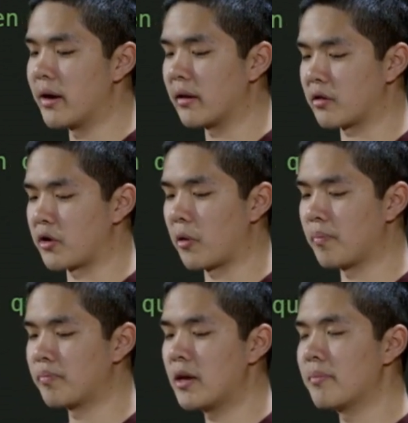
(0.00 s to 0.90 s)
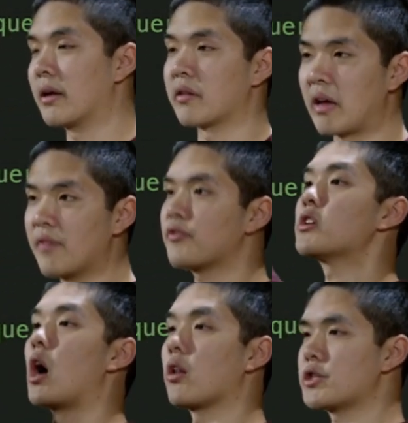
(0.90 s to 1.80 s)
is true. Because if the
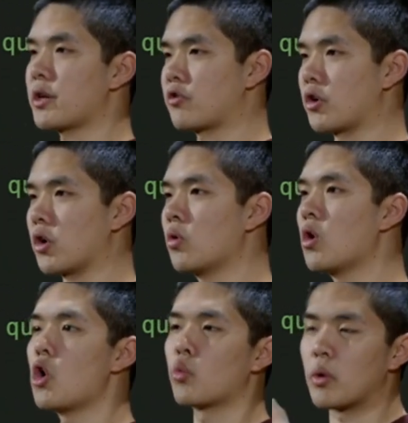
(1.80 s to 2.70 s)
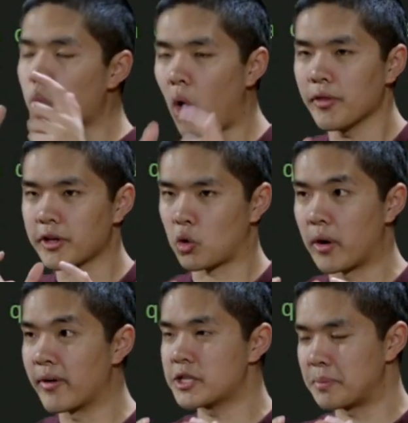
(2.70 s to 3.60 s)
knowledge is true, we want the
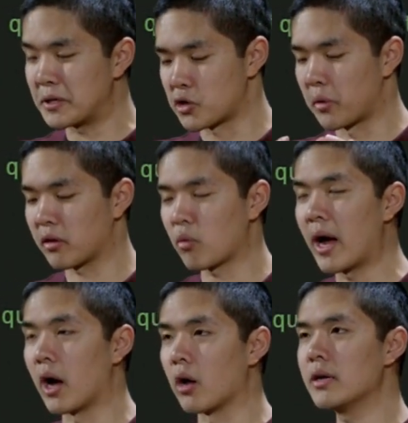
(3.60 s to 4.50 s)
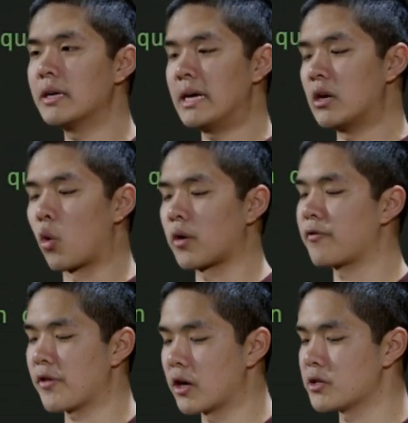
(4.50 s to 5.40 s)
query to be true as well in order for
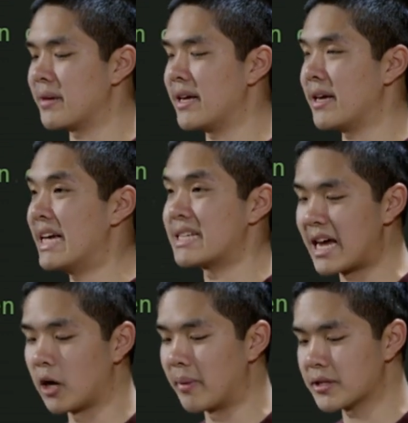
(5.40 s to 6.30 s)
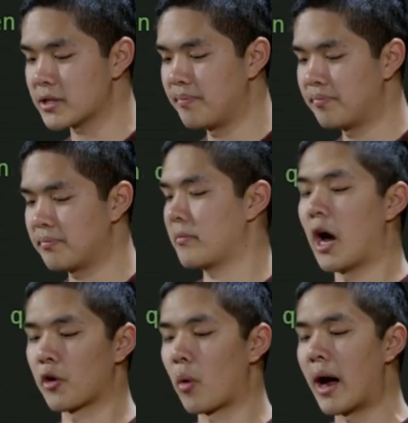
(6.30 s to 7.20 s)
there to be entailment.
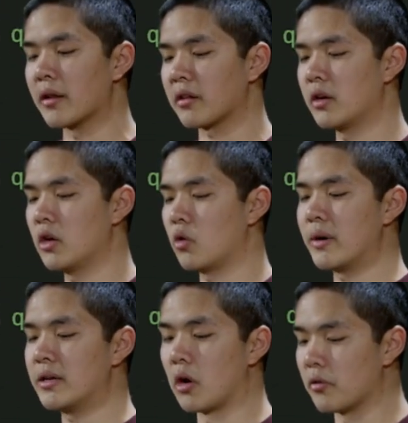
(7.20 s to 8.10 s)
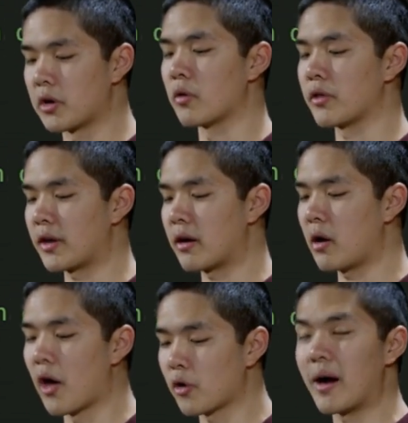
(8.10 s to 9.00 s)
Otherwise, we don't know that
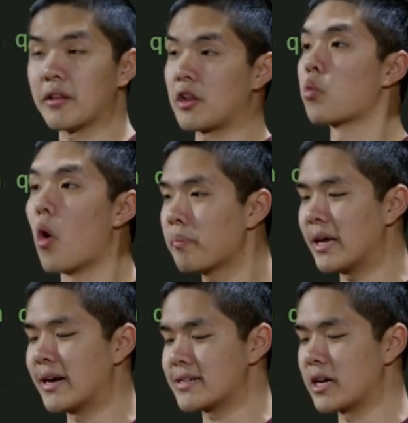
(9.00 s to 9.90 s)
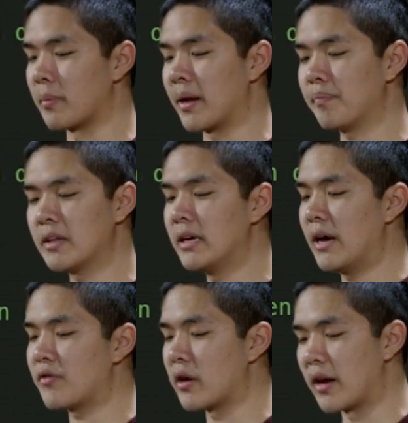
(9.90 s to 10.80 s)
otherwise there won't be an entailment if
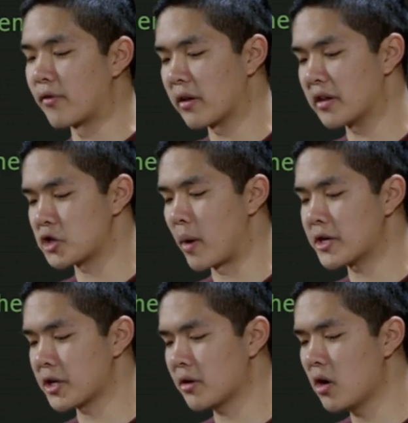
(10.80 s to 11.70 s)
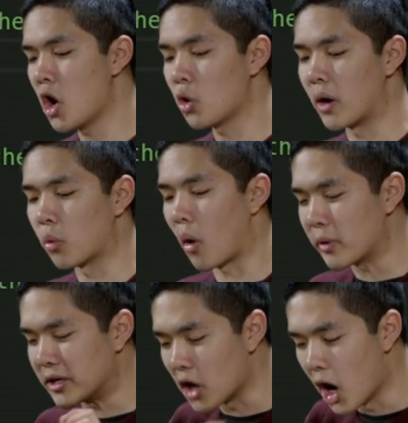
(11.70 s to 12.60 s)
there's ever a situation where what we
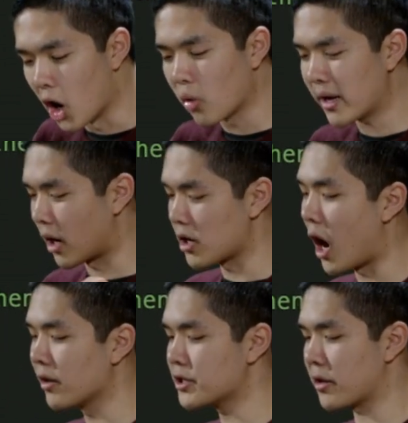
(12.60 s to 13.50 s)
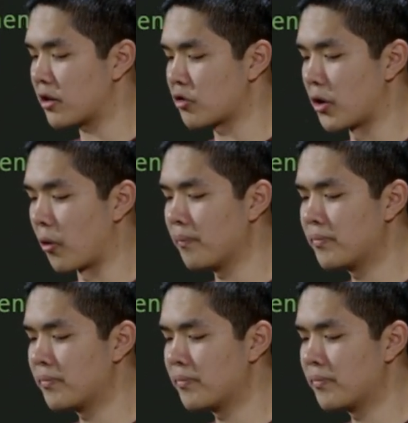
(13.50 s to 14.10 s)
know in our knowledge is true,